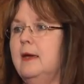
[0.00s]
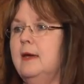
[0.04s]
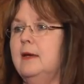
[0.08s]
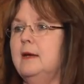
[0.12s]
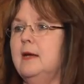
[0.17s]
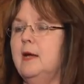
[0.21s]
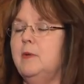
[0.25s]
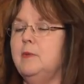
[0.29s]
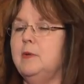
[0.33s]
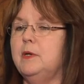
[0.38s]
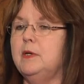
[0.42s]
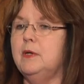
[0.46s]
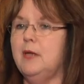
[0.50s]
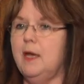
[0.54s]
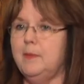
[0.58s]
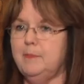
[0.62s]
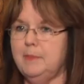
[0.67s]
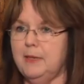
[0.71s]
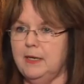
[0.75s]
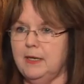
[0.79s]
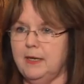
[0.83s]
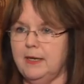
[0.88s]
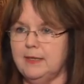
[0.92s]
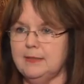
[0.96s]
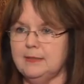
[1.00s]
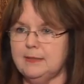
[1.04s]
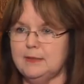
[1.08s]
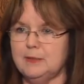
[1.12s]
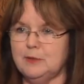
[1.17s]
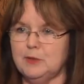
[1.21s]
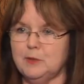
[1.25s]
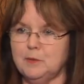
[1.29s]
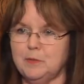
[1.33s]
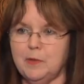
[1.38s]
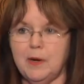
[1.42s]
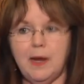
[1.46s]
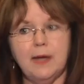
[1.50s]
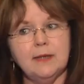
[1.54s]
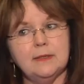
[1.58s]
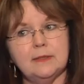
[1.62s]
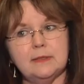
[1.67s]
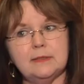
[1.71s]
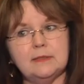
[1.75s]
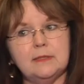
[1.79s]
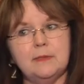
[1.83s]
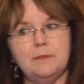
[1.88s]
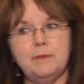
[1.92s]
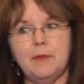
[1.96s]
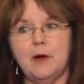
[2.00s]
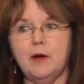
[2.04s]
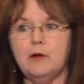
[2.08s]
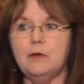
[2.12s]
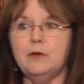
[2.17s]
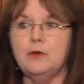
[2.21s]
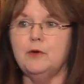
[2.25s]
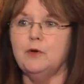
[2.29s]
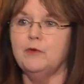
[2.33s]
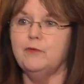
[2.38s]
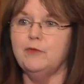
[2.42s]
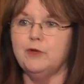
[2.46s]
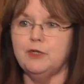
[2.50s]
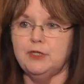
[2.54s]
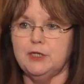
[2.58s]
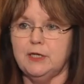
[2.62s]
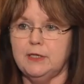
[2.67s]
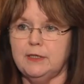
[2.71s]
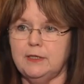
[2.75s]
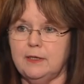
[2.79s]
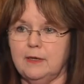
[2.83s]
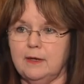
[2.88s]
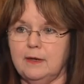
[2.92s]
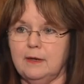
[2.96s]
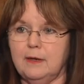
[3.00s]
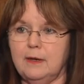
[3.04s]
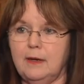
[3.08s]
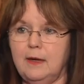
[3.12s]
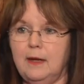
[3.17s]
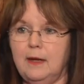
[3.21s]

and I would not be licensed to practice in Maryland or Virginia.